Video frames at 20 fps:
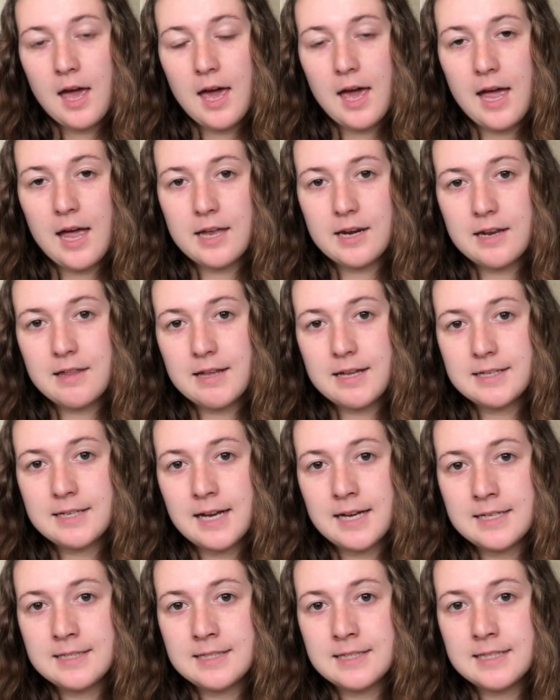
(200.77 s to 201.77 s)
And they
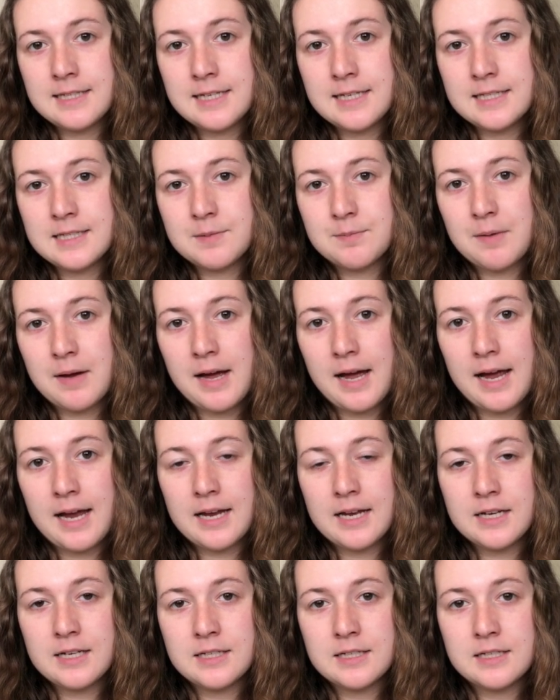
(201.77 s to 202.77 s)
tested this
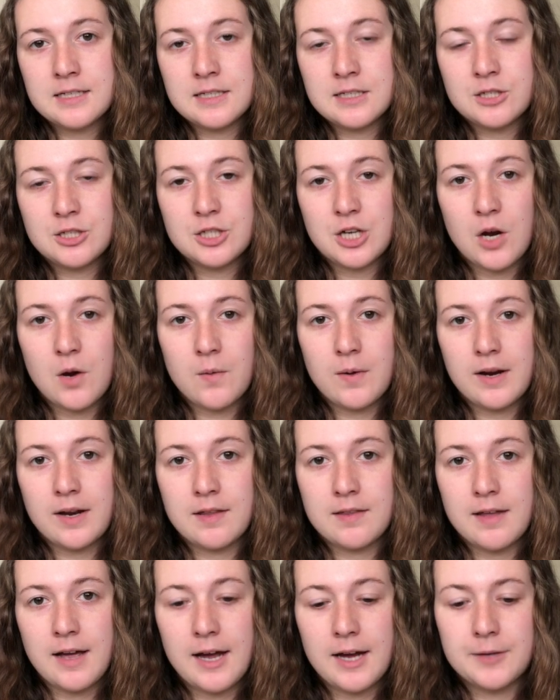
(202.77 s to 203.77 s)
by
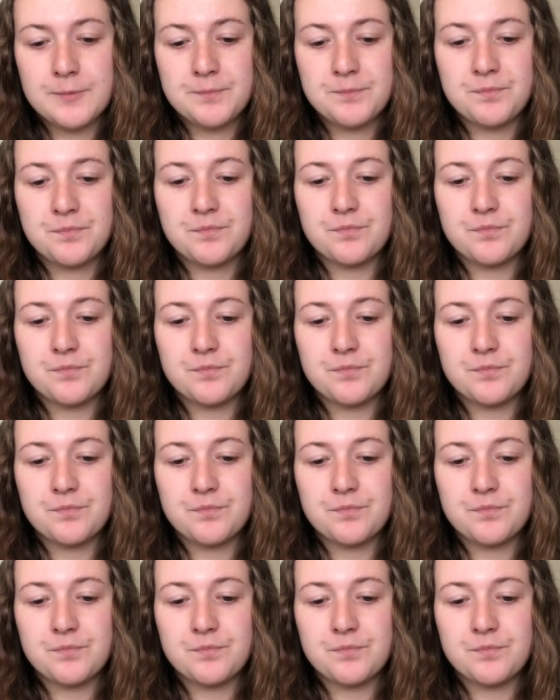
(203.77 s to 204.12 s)
showing that